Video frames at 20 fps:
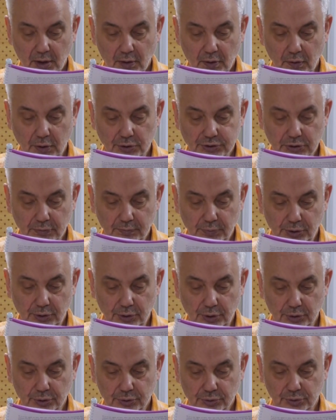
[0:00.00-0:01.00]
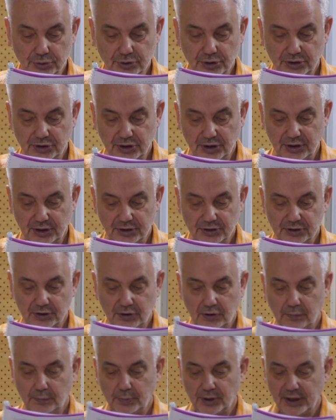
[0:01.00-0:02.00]
Also belongs to the
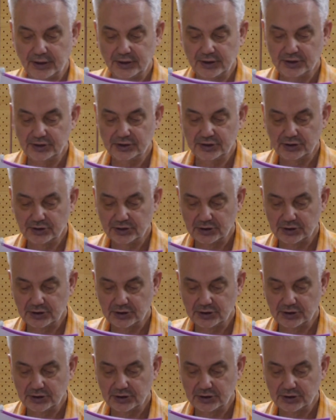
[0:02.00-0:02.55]
terrestrial planet, this